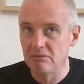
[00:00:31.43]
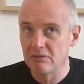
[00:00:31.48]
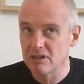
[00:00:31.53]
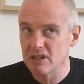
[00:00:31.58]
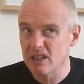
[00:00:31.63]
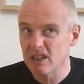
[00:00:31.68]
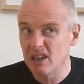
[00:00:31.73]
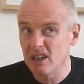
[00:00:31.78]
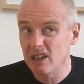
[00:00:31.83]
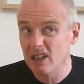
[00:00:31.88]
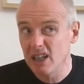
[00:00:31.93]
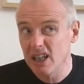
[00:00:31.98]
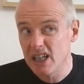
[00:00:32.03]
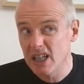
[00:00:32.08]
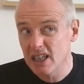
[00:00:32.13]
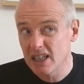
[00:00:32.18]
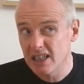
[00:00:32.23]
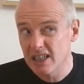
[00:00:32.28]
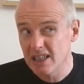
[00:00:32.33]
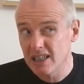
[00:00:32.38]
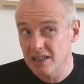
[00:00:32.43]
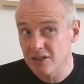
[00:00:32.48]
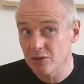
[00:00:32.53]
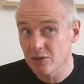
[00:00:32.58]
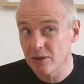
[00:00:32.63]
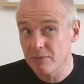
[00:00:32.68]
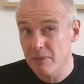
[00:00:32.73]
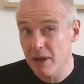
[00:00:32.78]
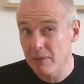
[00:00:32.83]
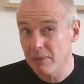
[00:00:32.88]
was it the early 90s
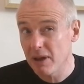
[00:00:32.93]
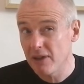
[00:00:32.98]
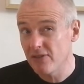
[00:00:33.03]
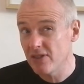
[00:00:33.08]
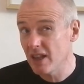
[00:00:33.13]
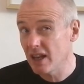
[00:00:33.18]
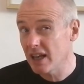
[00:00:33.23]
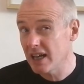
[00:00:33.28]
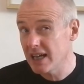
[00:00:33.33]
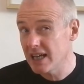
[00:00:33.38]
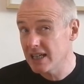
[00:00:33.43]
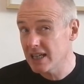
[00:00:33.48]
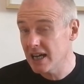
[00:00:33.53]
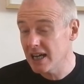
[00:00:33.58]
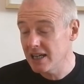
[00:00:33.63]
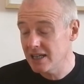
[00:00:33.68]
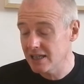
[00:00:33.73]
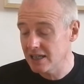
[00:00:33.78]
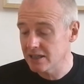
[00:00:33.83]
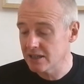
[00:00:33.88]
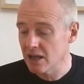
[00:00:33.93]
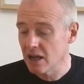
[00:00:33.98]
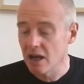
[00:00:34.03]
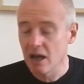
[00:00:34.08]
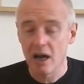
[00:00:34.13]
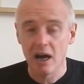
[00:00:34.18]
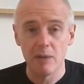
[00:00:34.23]
or maybe even the late 80s?